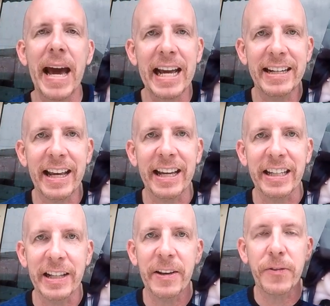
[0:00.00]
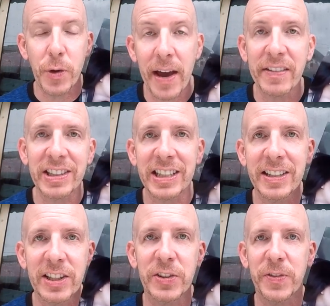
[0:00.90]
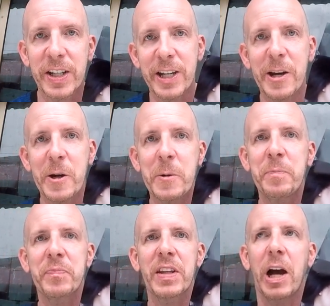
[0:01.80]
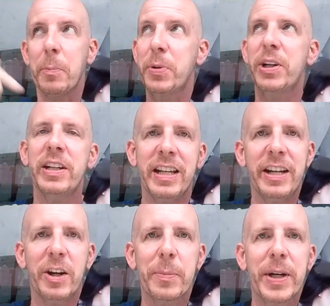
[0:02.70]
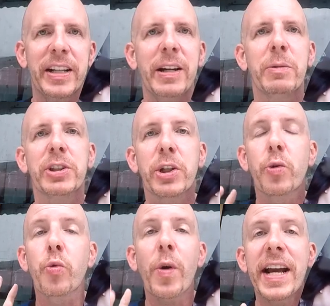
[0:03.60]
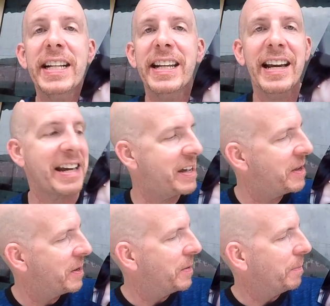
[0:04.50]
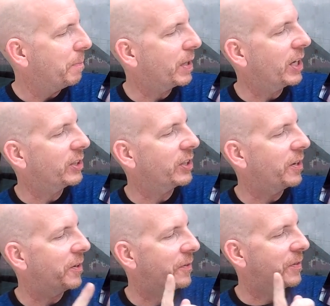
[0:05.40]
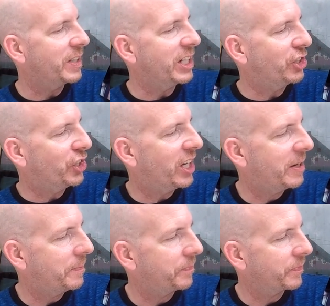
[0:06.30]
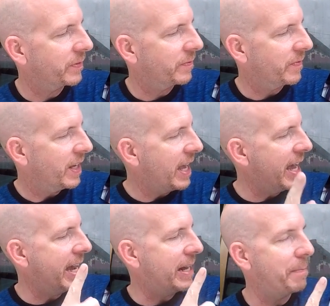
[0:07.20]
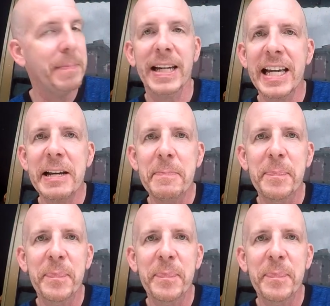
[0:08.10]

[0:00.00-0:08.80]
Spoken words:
bad day. If you haven't seen this video, I'll put it here, but it was a great day because of Nisha and Mickey.